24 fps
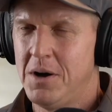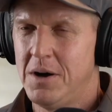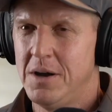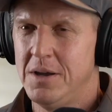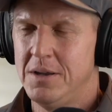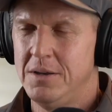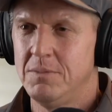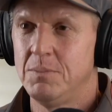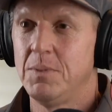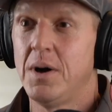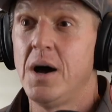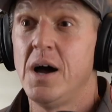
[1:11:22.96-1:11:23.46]

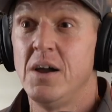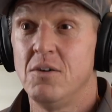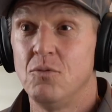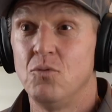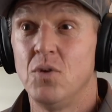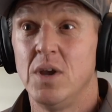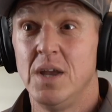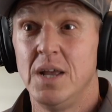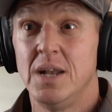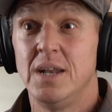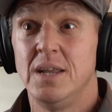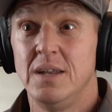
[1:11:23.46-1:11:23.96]
mind, but I
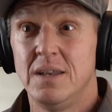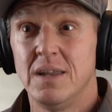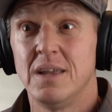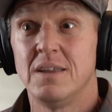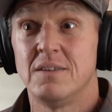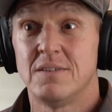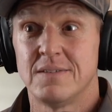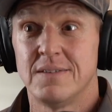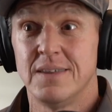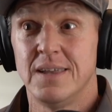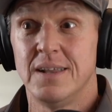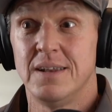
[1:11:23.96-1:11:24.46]
really
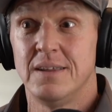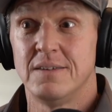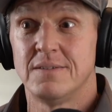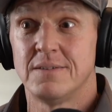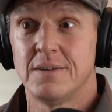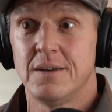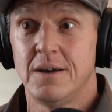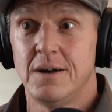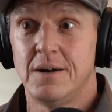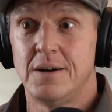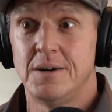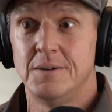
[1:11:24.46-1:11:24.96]
did steal
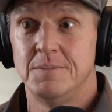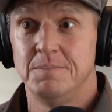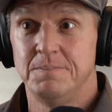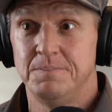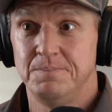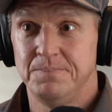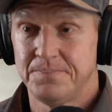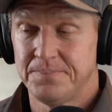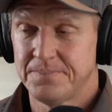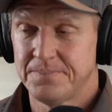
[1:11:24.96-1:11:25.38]
his car.